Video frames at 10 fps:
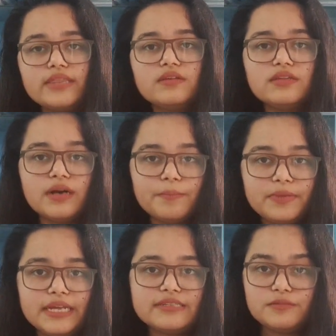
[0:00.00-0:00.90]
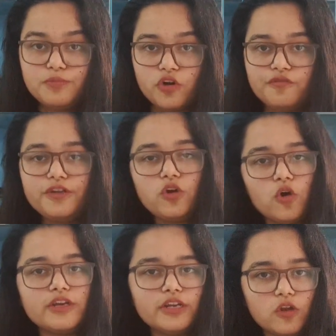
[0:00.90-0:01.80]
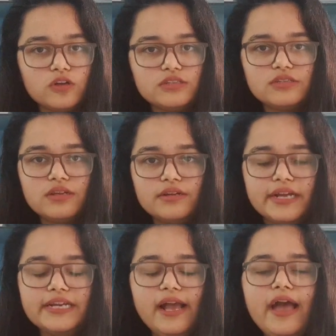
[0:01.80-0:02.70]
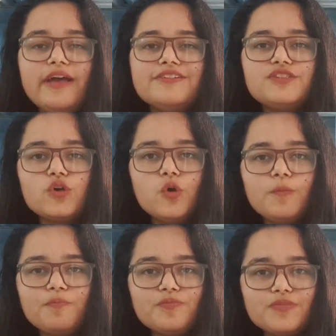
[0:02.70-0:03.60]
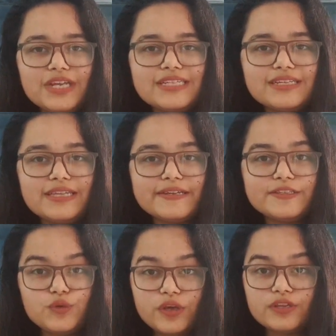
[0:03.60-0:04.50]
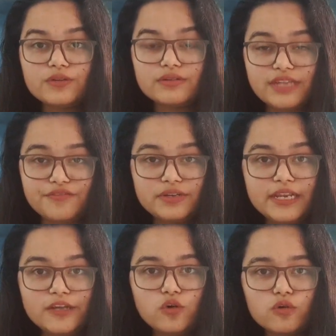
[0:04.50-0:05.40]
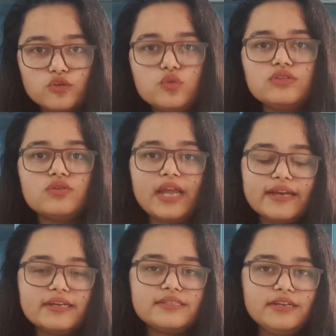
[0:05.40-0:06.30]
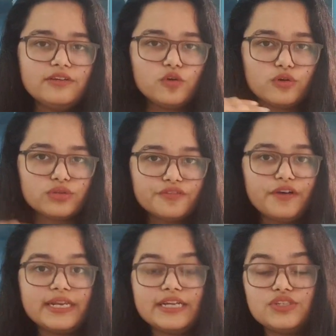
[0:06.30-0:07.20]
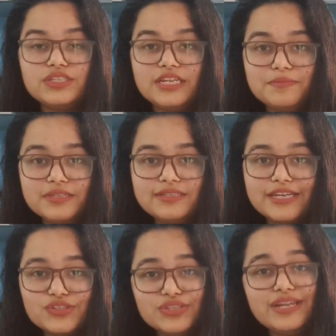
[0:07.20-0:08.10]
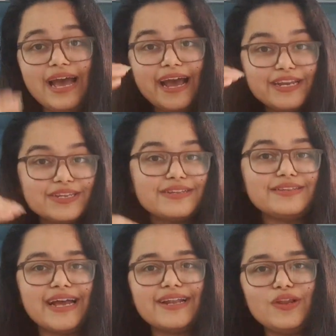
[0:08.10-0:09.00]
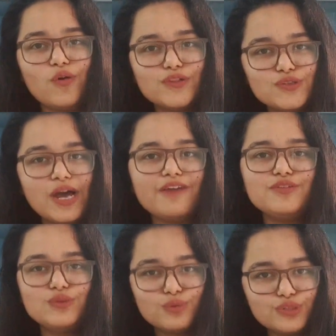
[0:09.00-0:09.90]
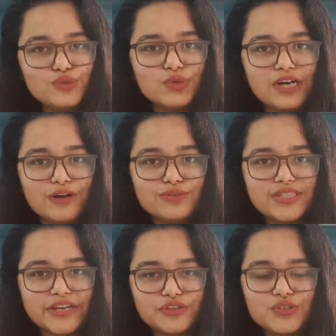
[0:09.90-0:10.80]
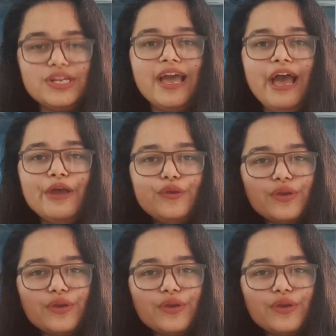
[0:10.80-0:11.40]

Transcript: whether the company is in profit or in loss, right? So these are things you can definitely go through. So like I said, go to the financial statement section, and that will also have the notes to account section.